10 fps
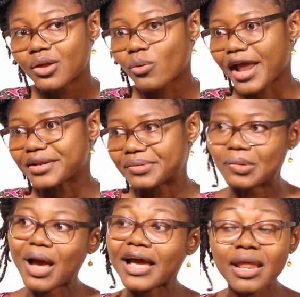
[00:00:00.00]
right?
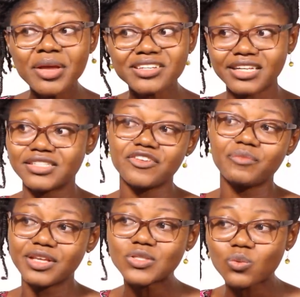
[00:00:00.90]
Academic
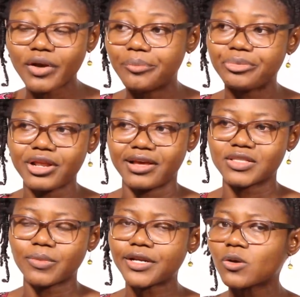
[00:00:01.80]
achievements were
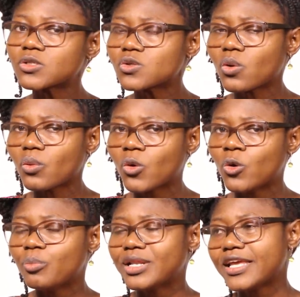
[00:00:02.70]
brilliant, but they also
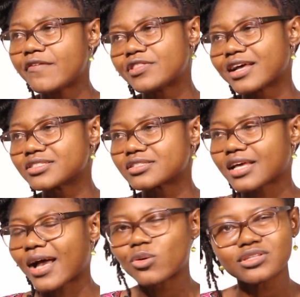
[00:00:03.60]
believed that
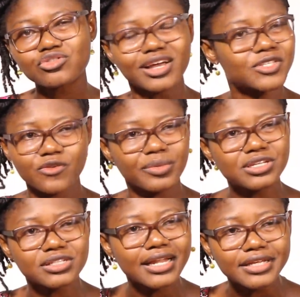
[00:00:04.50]
I was a
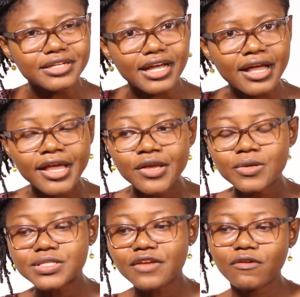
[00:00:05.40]
transformational leader.
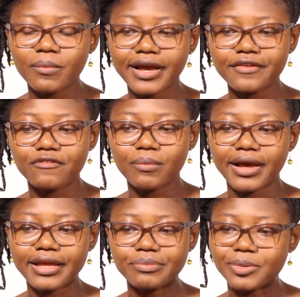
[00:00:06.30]
You see, for my
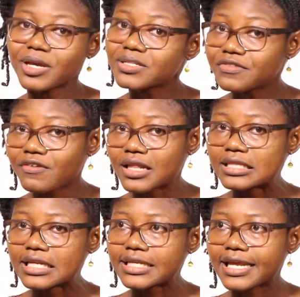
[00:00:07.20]
PhD
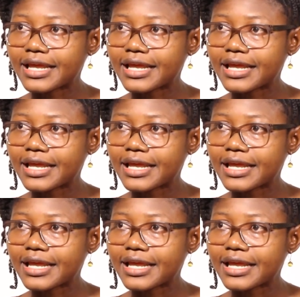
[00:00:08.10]
funding,